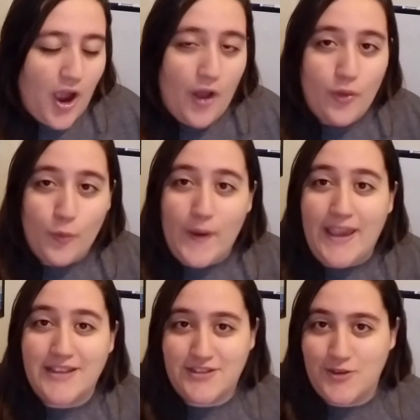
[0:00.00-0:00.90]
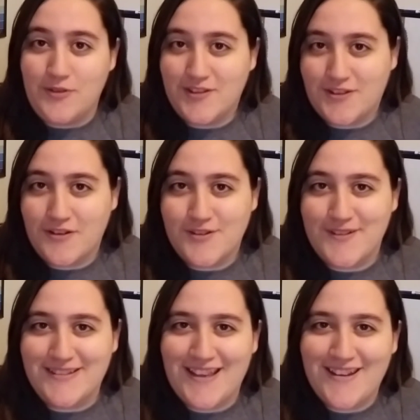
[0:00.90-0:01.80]
on the way to the
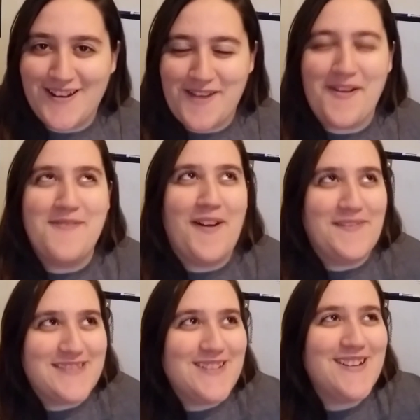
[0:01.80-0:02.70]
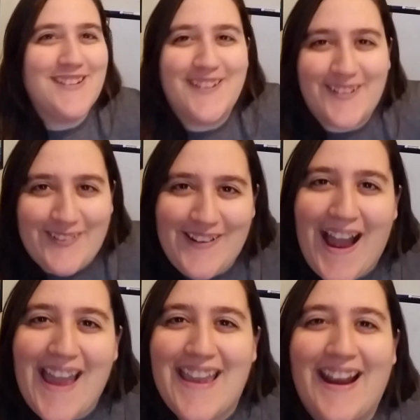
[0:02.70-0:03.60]
surgery center, and my mom started
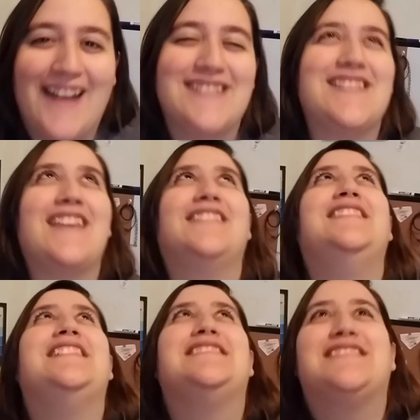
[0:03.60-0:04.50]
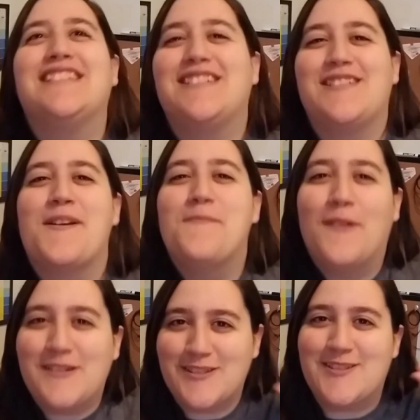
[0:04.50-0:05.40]
crying, and I was like, listen, you're
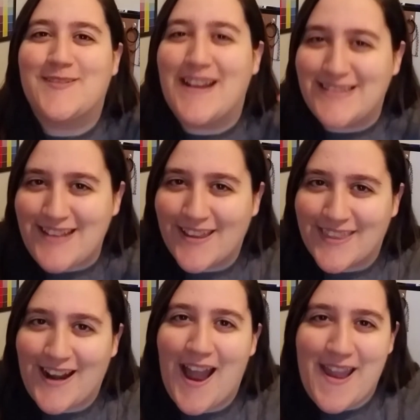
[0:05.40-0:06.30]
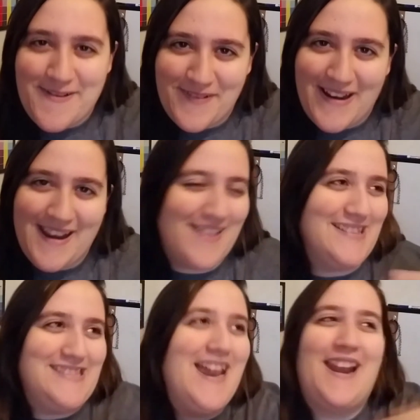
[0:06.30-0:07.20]
more stressed out than I am right now.
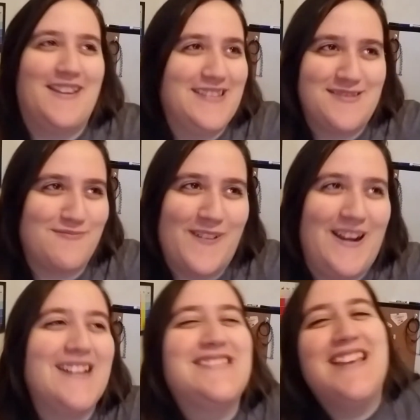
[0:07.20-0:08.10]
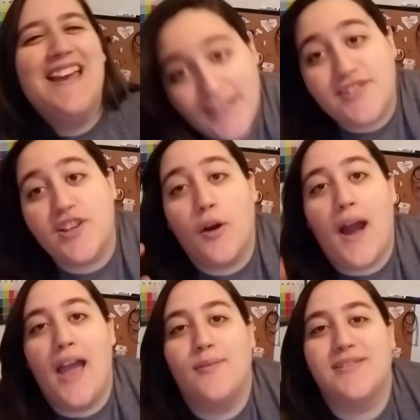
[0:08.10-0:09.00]
That's not how this works. And
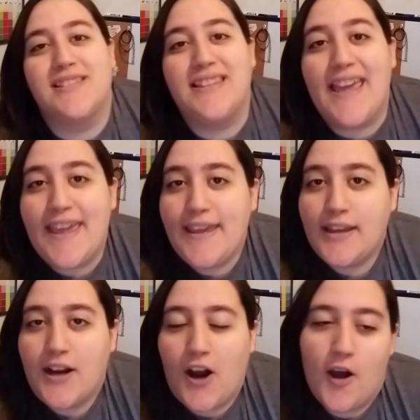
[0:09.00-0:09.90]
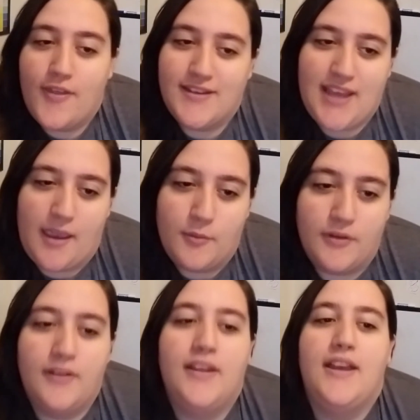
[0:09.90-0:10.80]
so I was laying on the
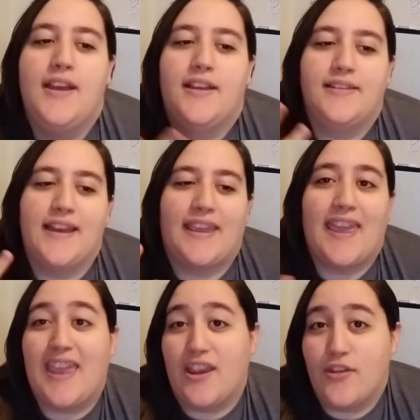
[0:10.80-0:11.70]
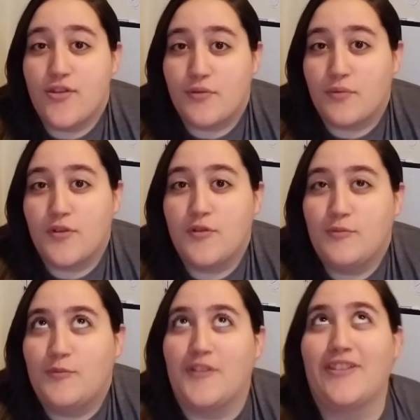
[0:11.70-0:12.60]
table, like in the
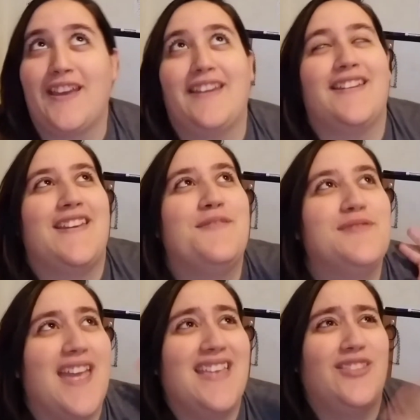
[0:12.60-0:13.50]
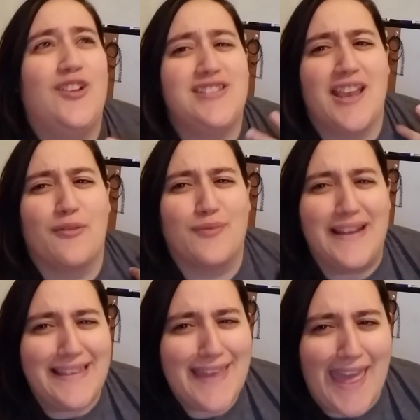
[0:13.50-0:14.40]
room with like, it looks like
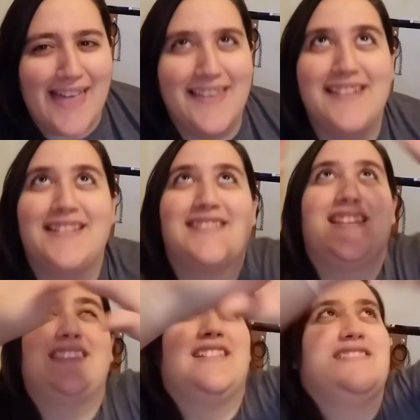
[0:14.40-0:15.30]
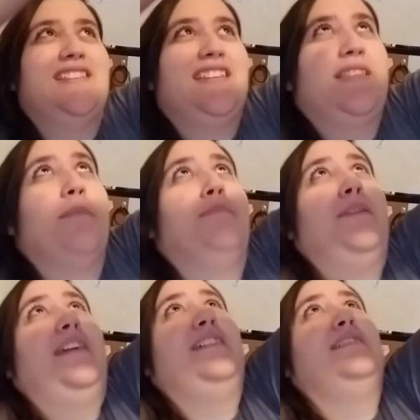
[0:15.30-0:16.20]
really alien, because like there's like the
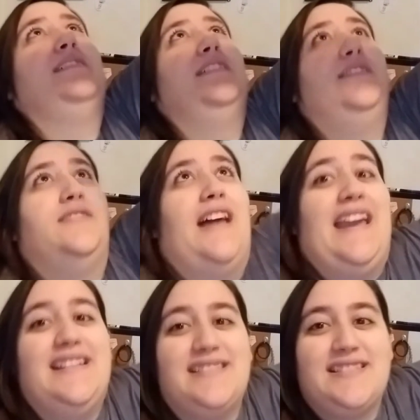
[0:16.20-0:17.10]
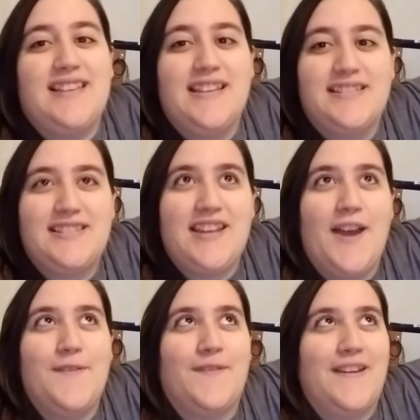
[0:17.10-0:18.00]
big lights and
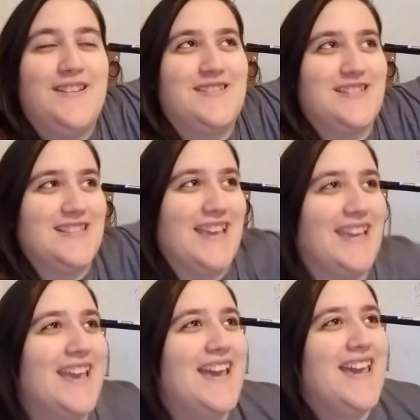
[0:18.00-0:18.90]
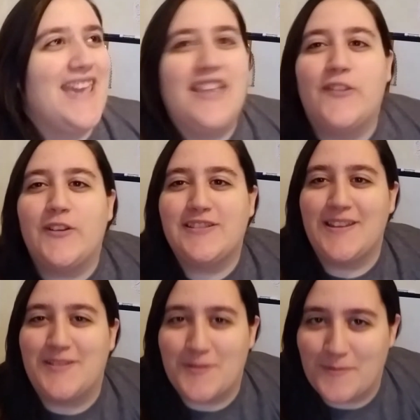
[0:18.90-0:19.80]
stuff, and it's just like, it looks
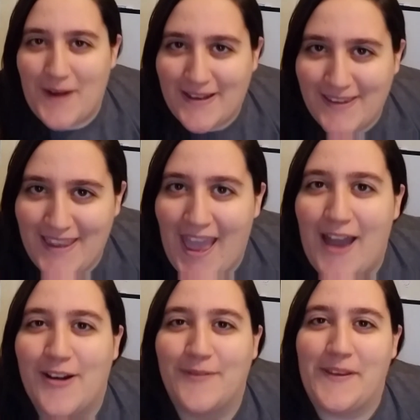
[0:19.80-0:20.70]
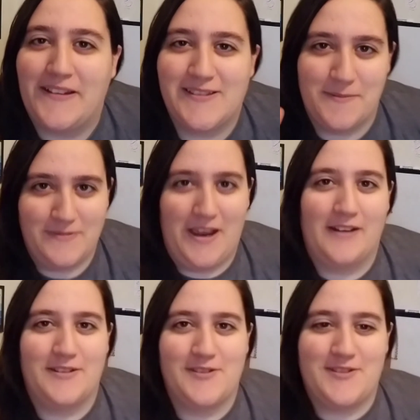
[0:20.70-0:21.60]
like directly out of like some
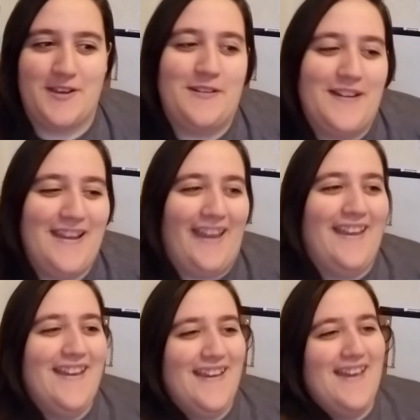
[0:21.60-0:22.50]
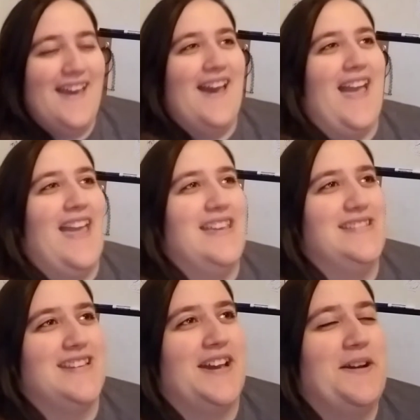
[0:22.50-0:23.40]
doctor show. And